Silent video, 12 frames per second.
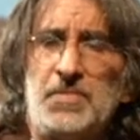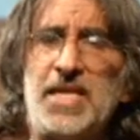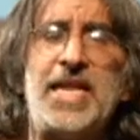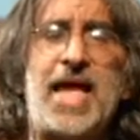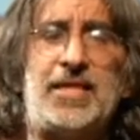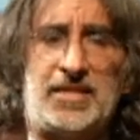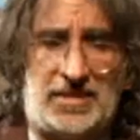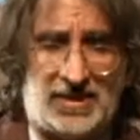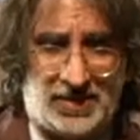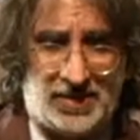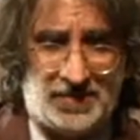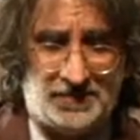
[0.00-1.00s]

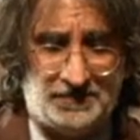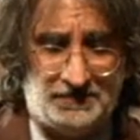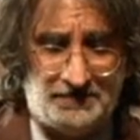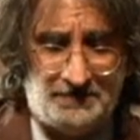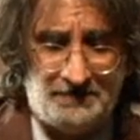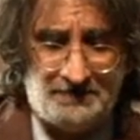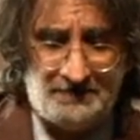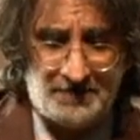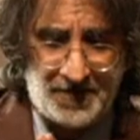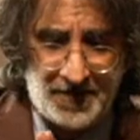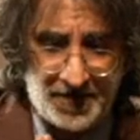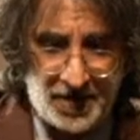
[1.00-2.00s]
analysis.
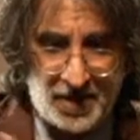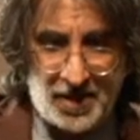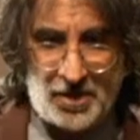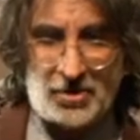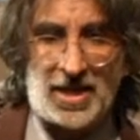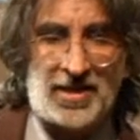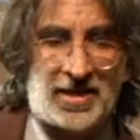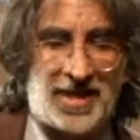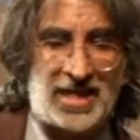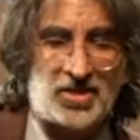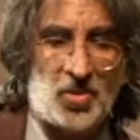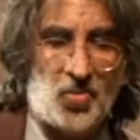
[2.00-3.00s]
Okay, now
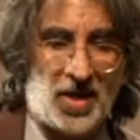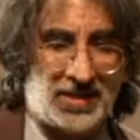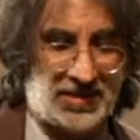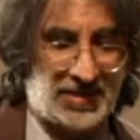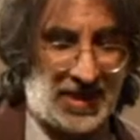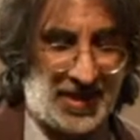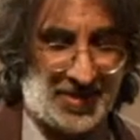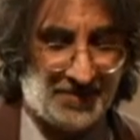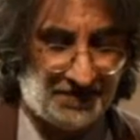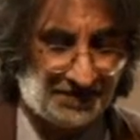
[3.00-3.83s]
that's on one side.